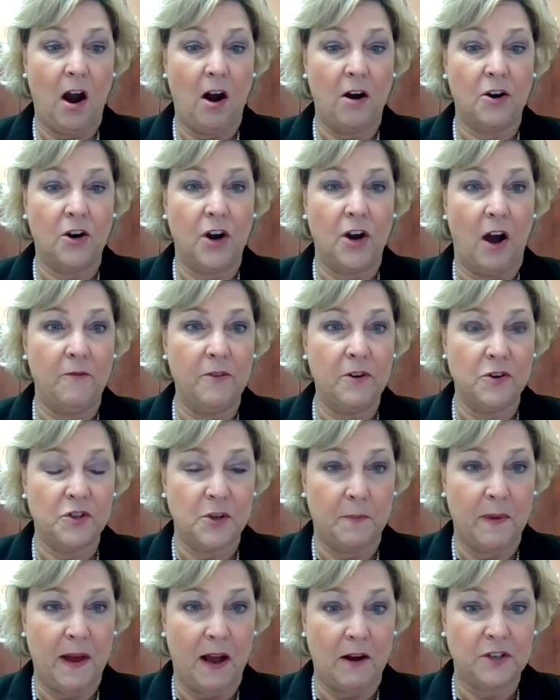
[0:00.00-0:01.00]
Our governor's
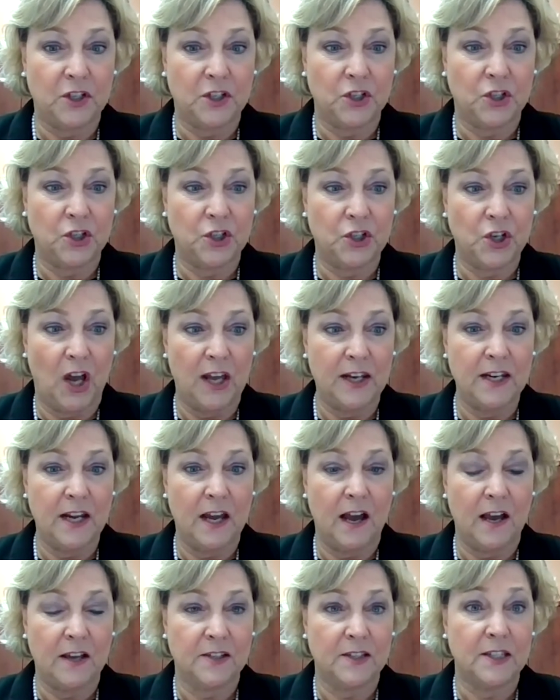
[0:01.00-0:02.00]
about to shut
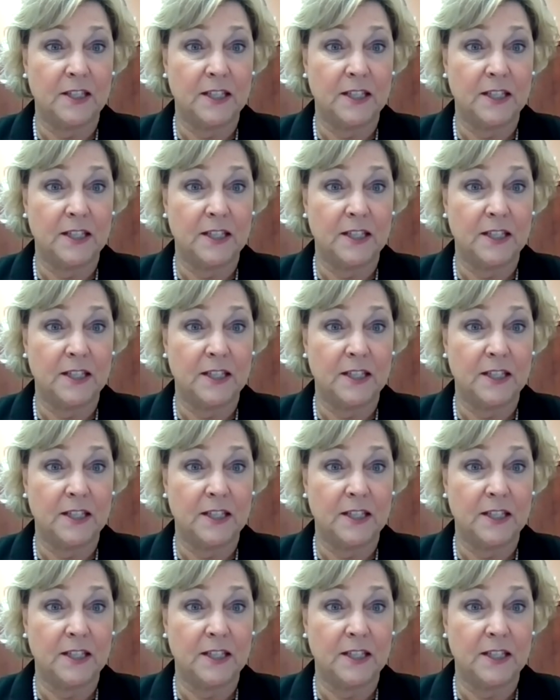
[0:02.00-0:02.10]
us